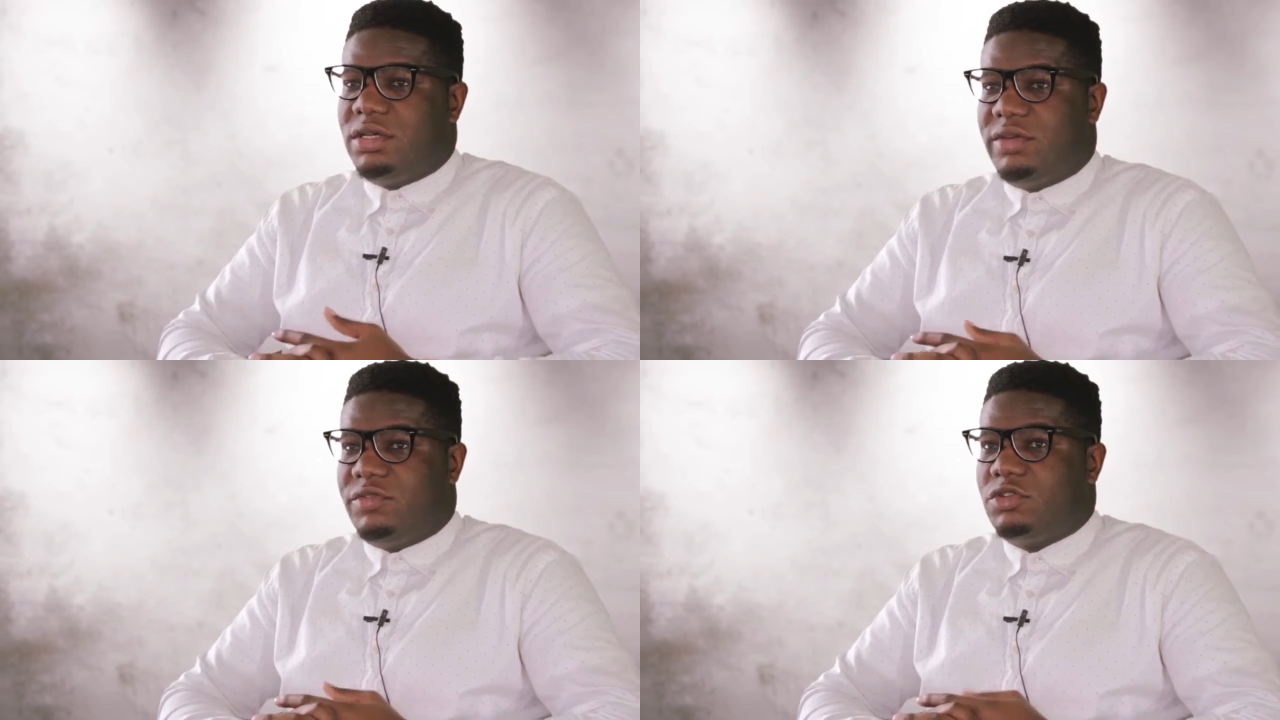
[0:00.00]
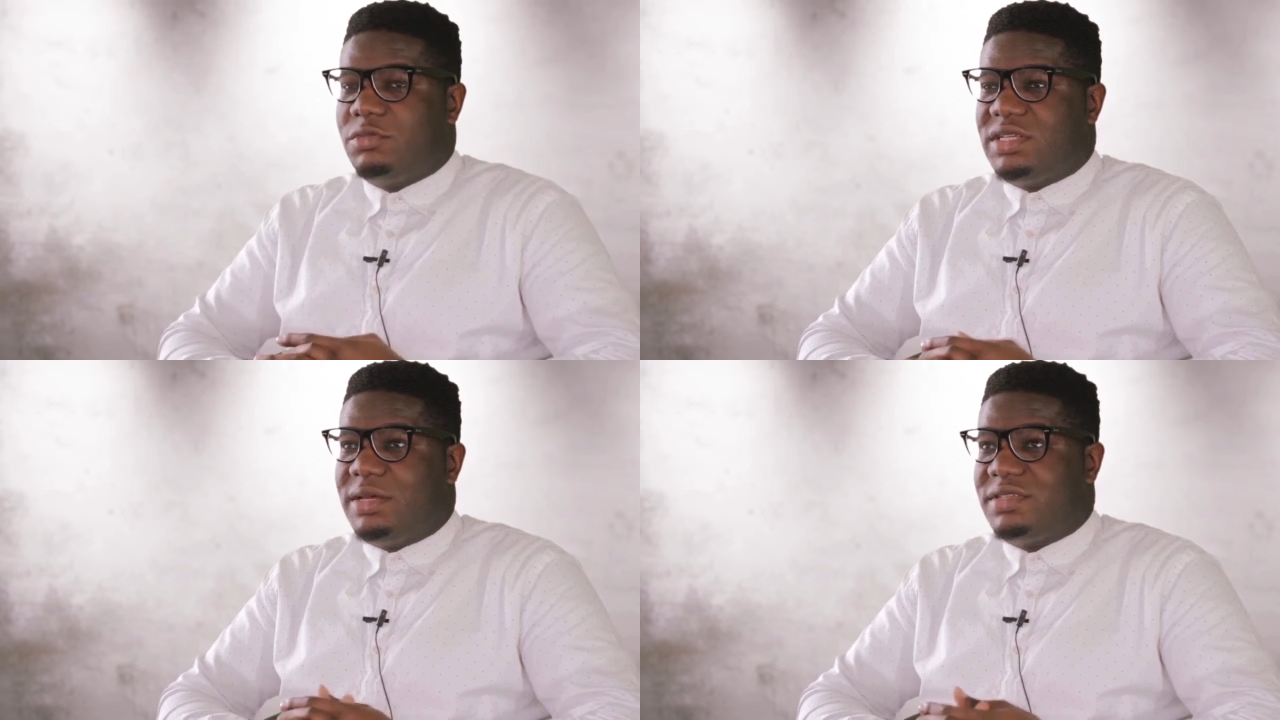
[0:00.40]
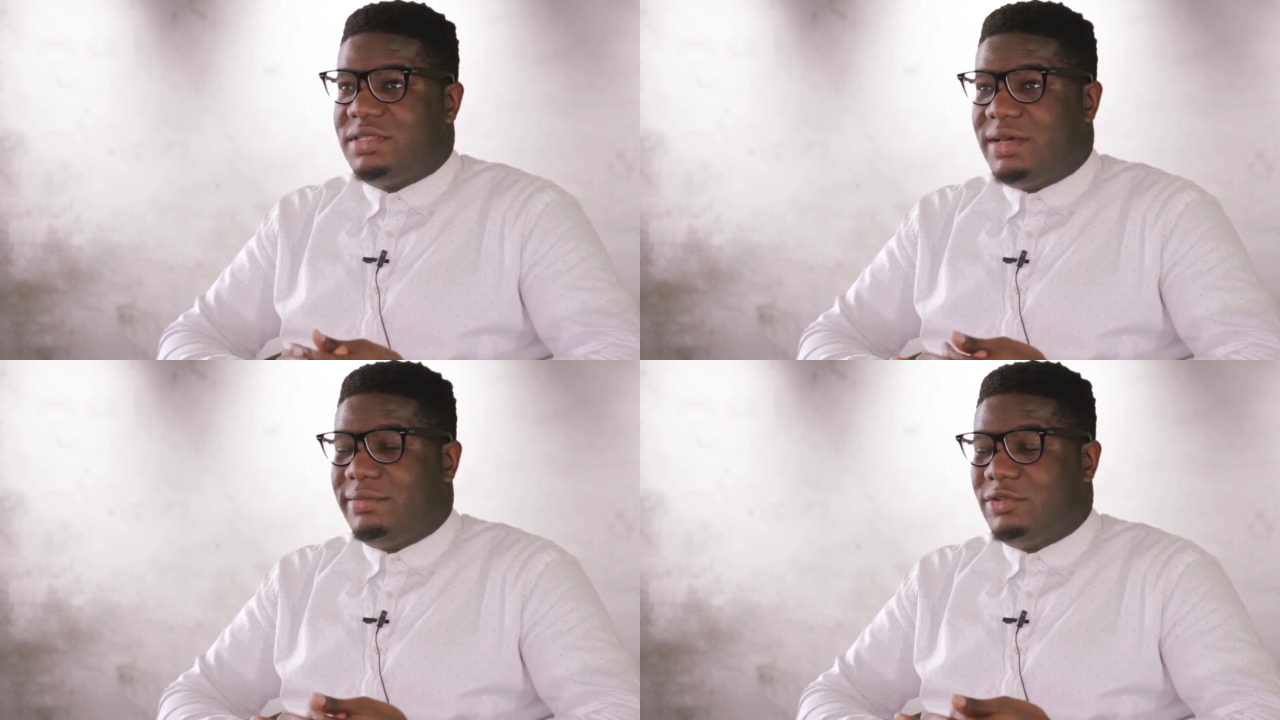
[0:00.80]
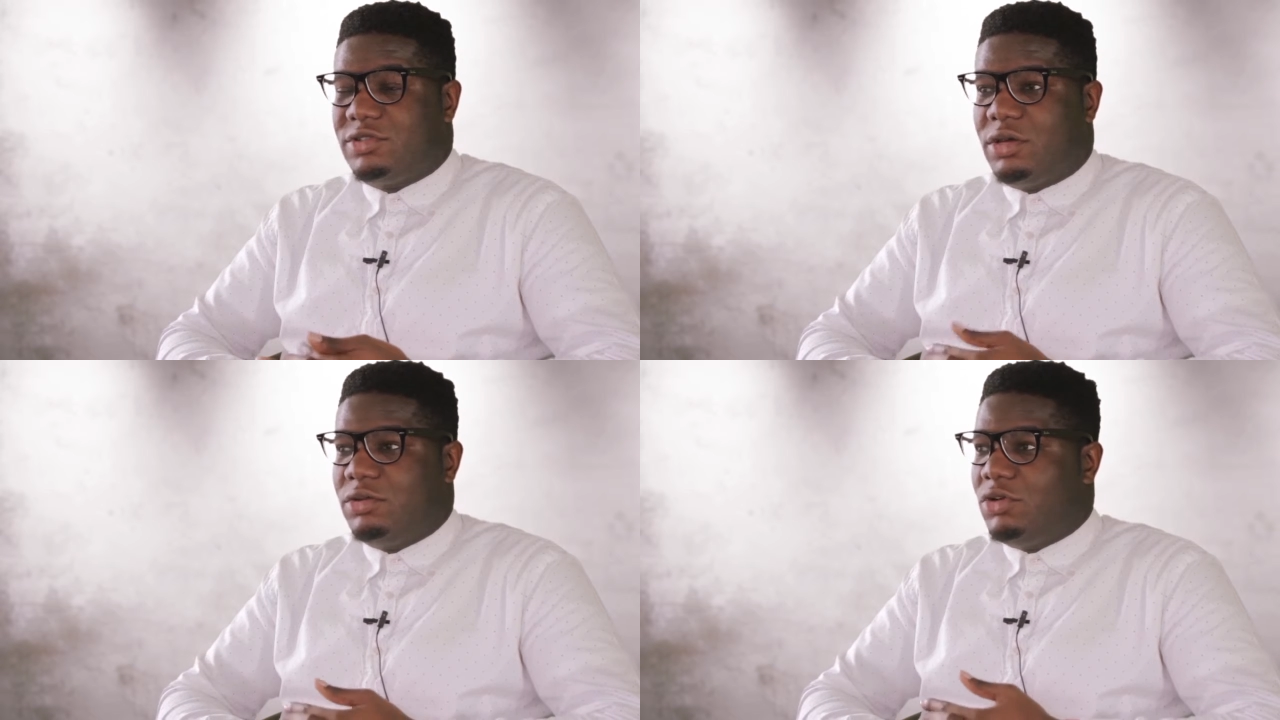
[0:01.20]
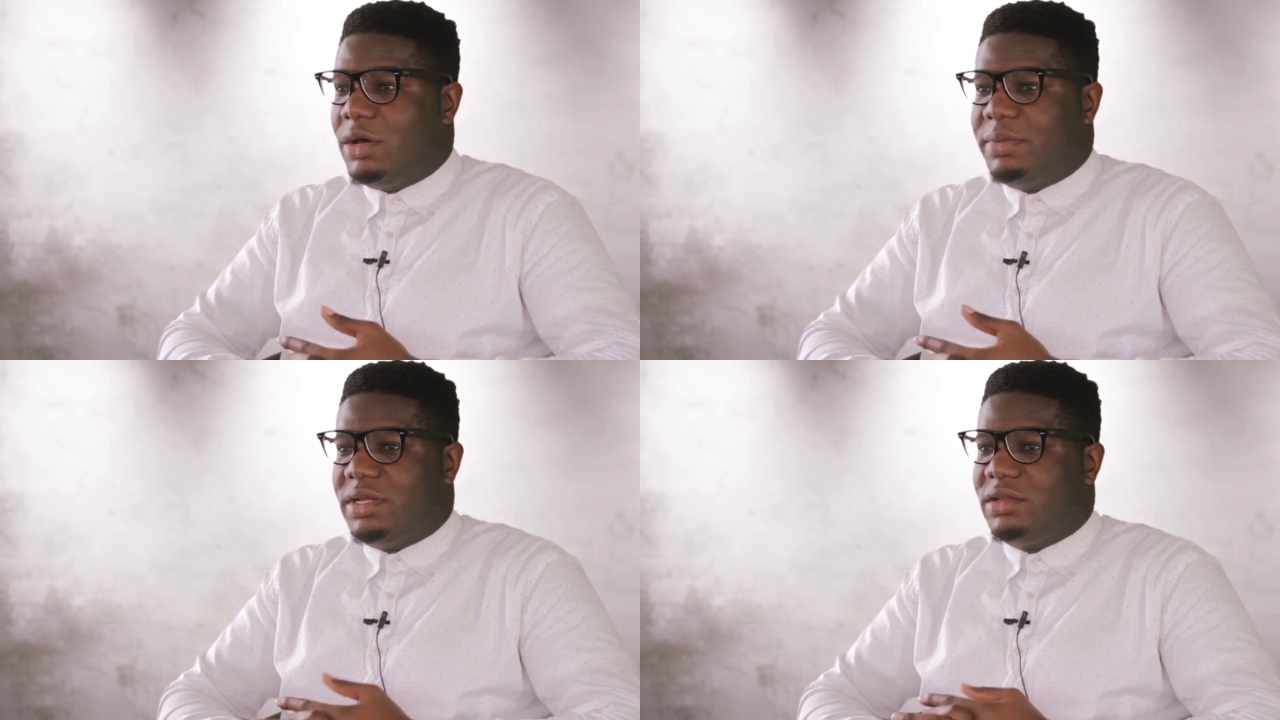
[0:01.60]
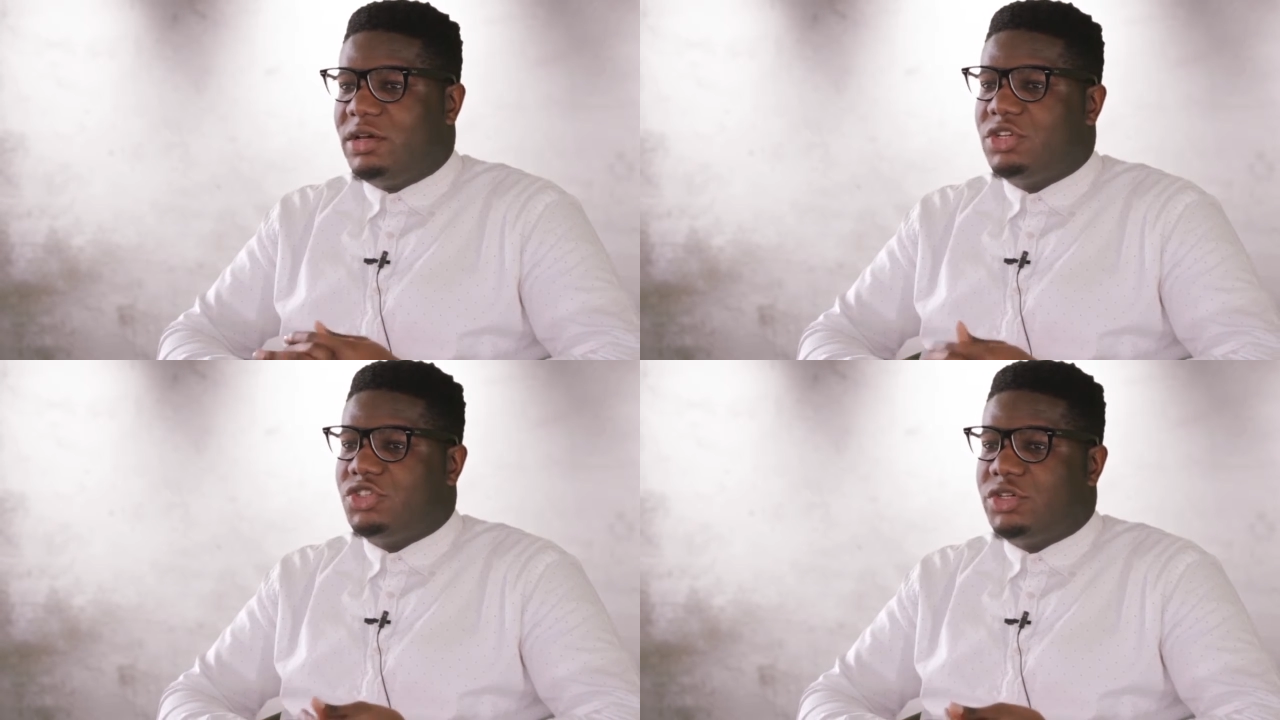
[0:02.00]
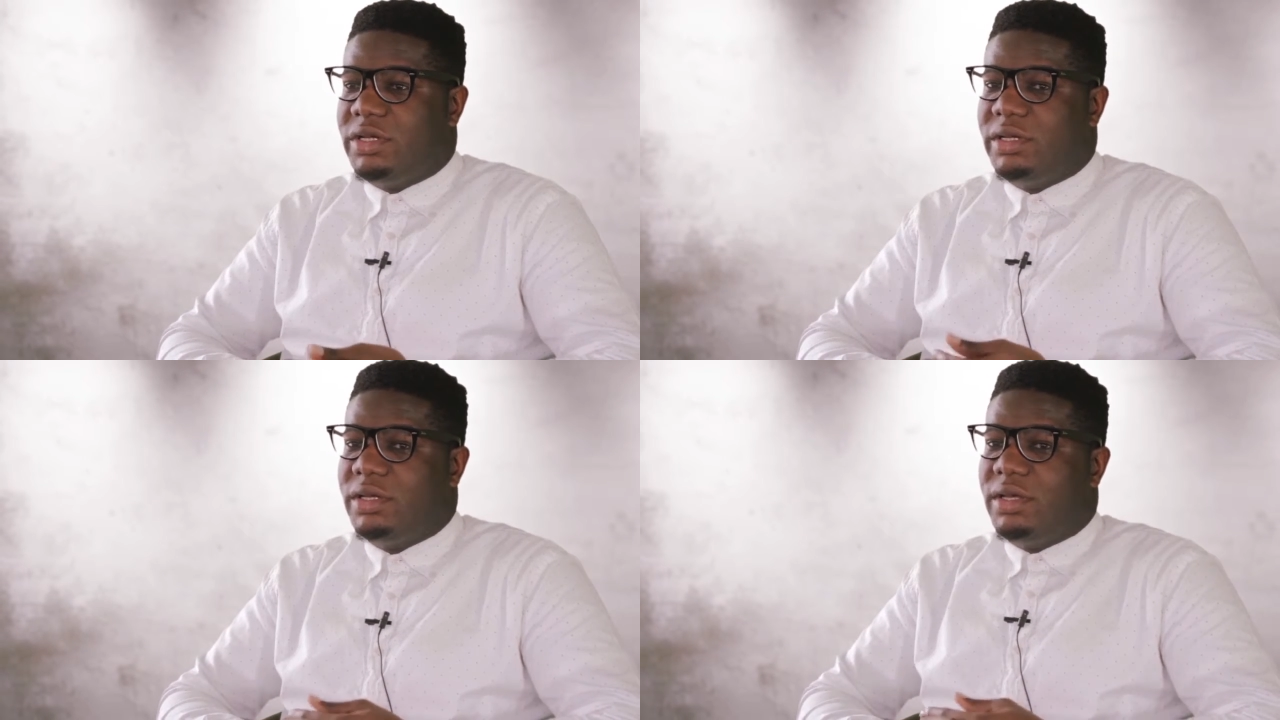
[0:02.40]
It even took me to Amsterdam. I was going up and down the country.